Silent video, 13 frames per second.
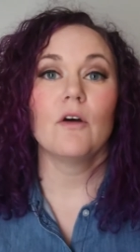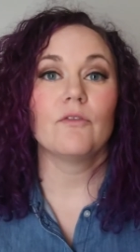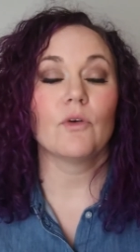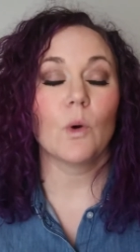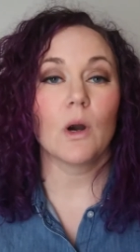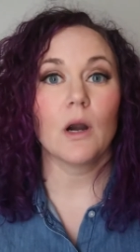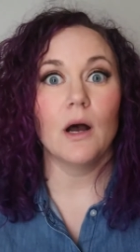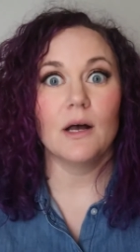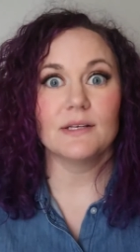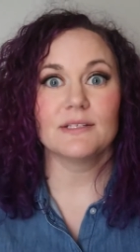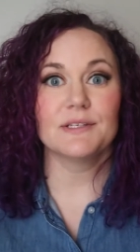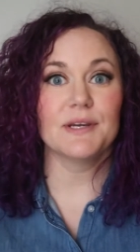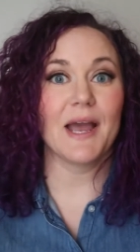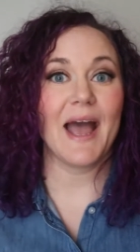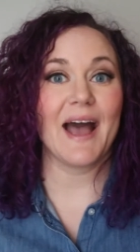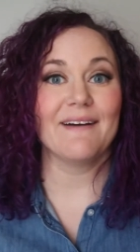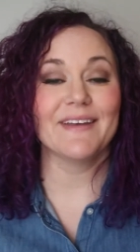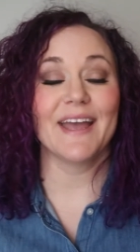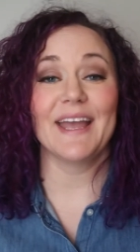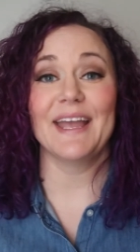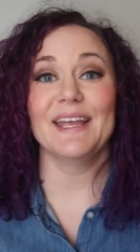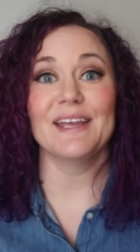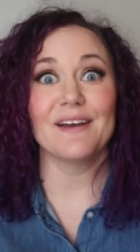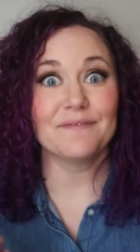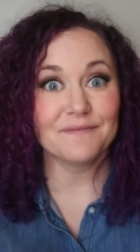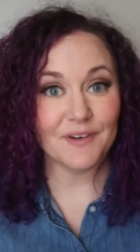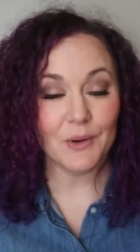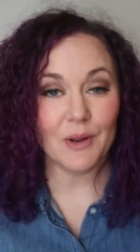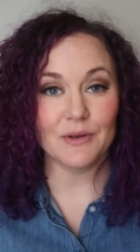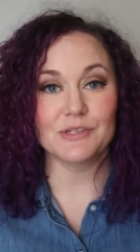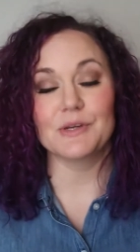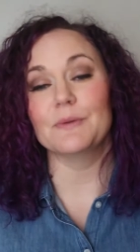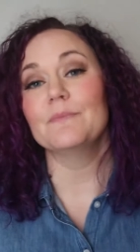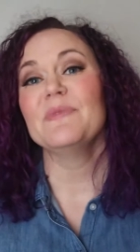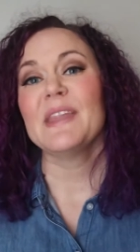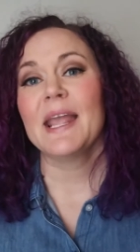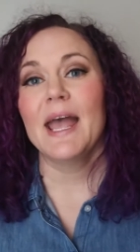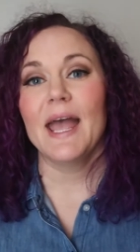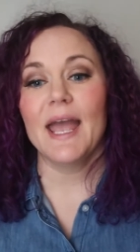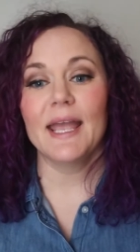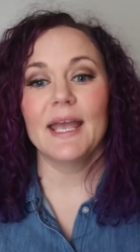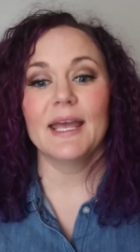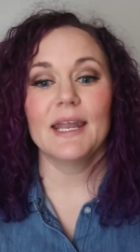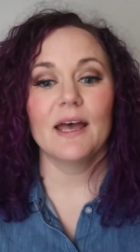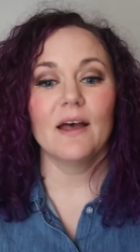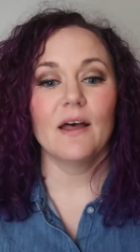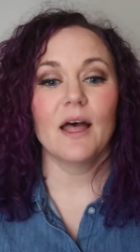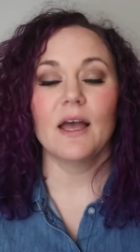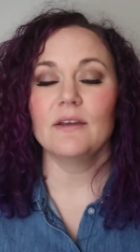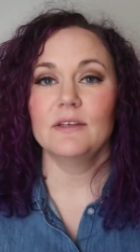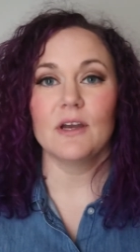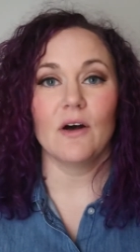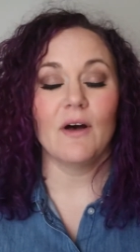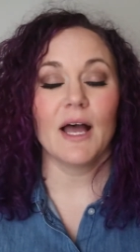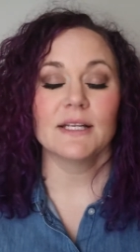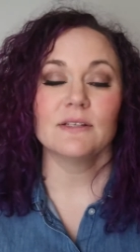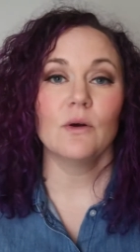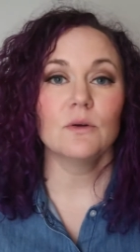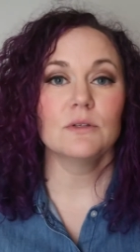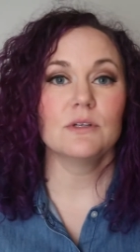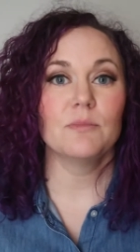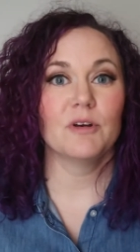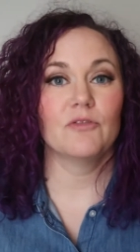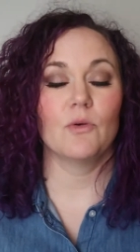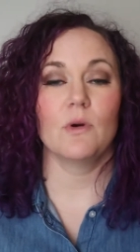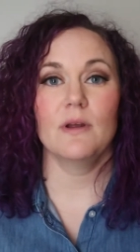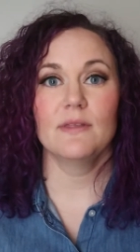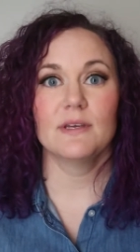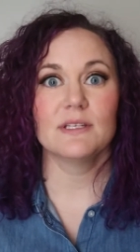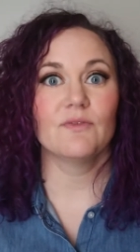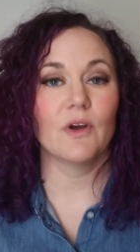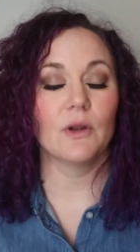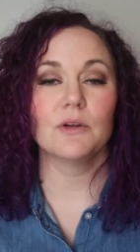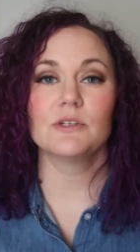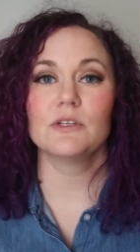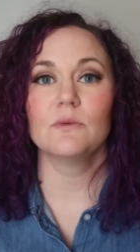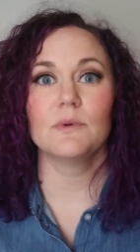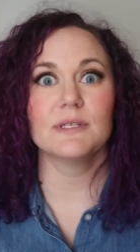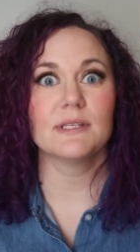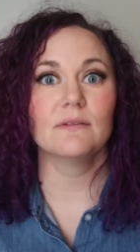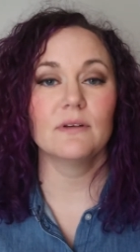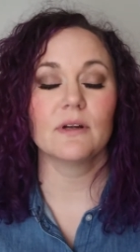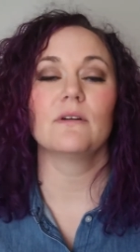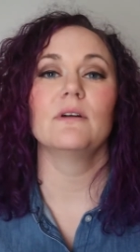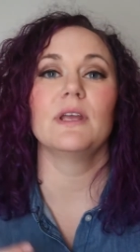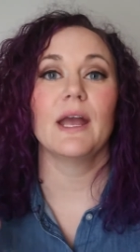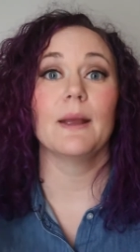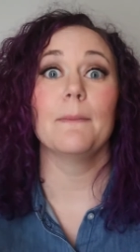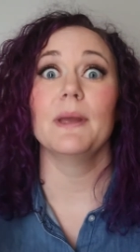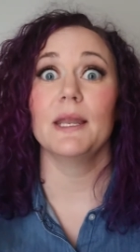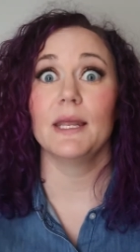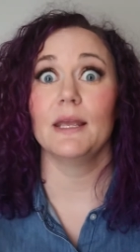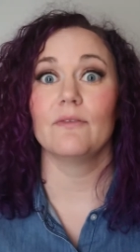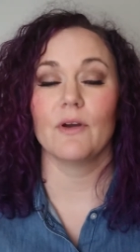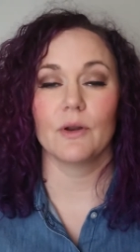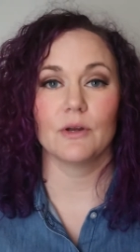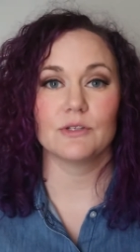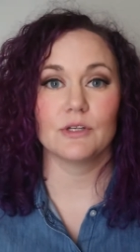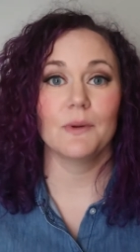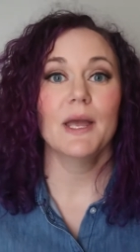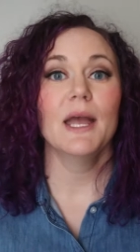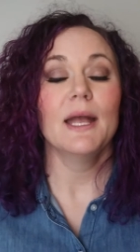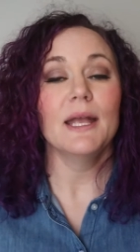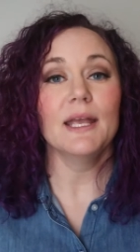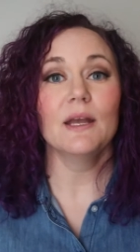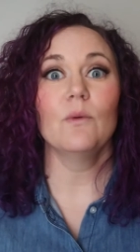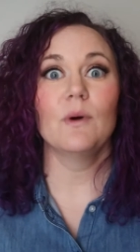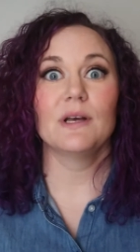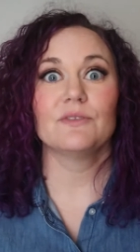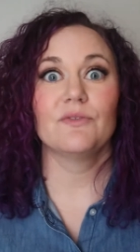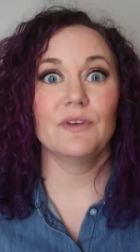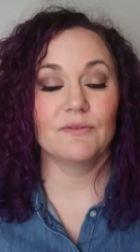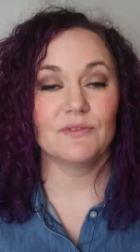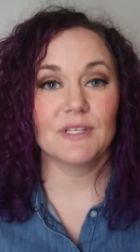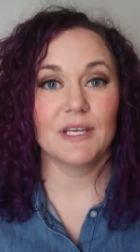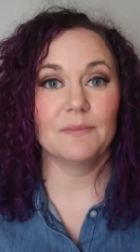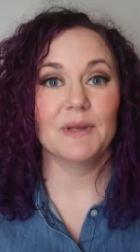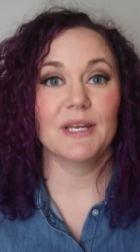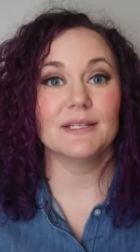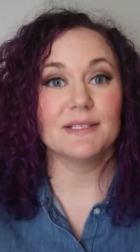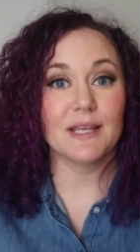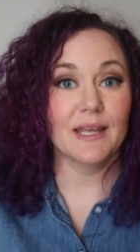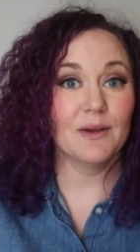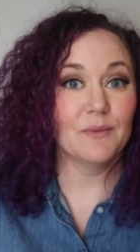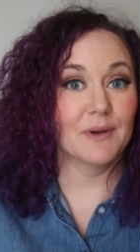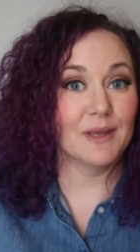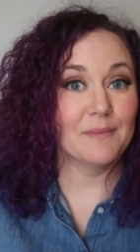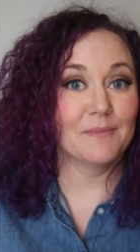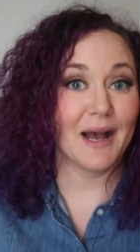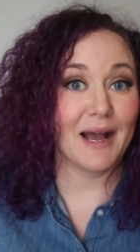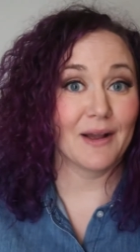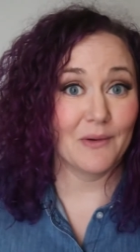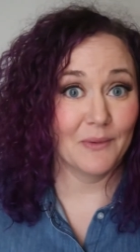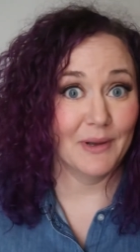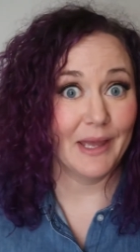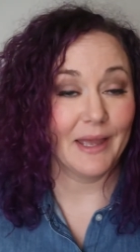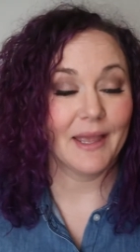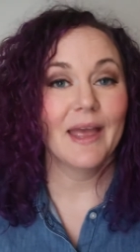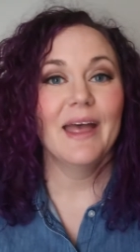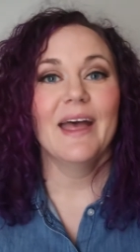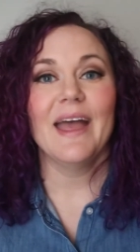for us to have a photo shoot. And y'all, I told you before, this photo shoot was literally a mini photo shoot. It was 15 minutes and it went by quick,